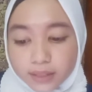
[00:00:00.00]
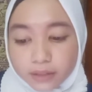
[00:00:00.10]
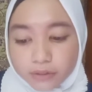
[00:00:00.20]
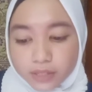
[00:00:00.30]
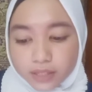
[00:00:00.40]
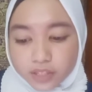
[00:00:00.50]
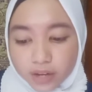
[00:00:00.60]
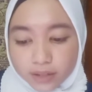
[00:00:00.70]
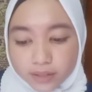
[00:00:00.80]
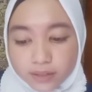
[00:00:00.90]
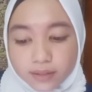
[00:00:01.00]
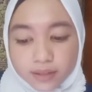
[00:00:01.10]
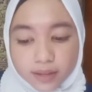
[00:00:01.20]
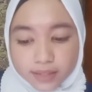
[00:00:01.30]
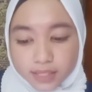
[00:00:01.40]
linguistic study that
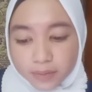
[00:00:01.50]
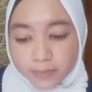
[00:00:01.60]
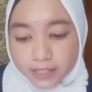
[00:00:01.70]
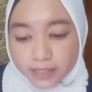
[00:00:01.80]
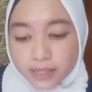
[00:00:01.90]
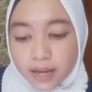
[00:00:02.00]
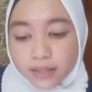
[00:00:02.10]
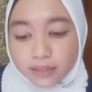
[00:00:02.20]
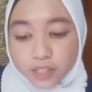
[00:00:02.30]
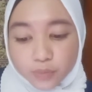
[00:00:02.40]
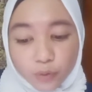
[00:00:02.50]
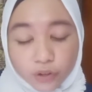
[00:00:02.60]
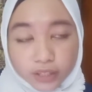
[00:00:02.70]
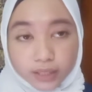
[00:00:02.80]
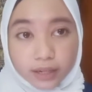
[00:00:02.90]
examines the
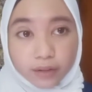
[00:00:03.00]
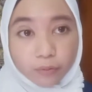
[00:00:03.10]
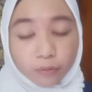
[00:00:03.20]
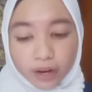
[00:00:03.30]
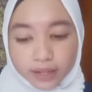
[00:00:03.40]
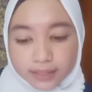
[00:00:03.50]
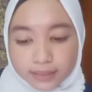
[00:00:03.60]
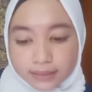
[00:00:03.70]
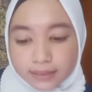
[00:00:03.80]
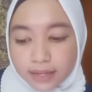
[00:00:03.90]
spoken and written